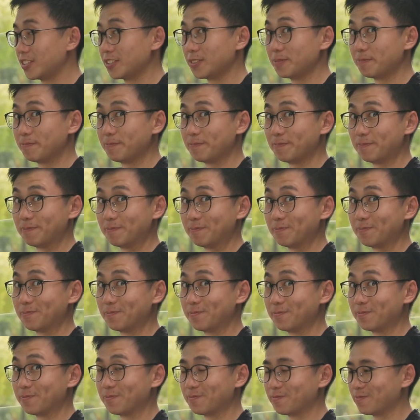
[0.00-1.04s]
the window
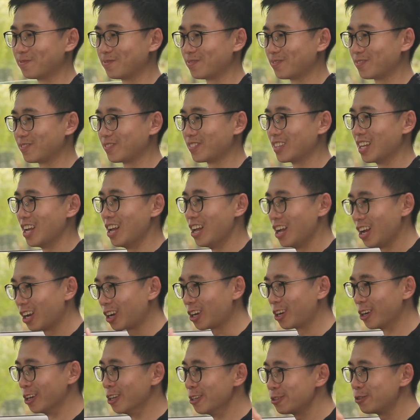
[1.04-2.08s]
driver side.
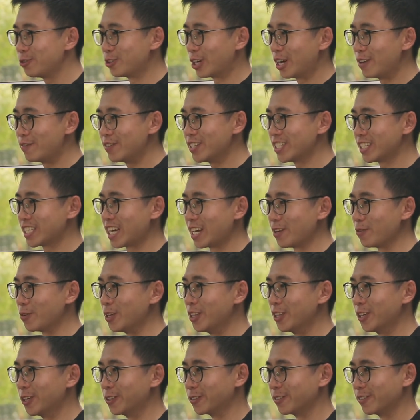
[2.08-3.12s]
Close driver side
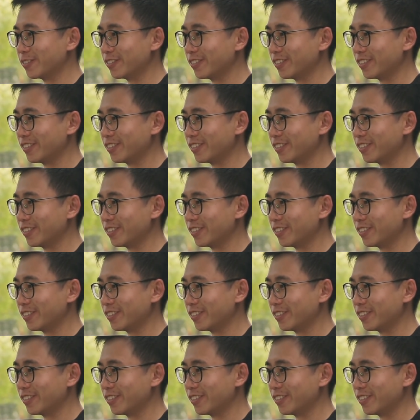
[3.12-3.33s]
window.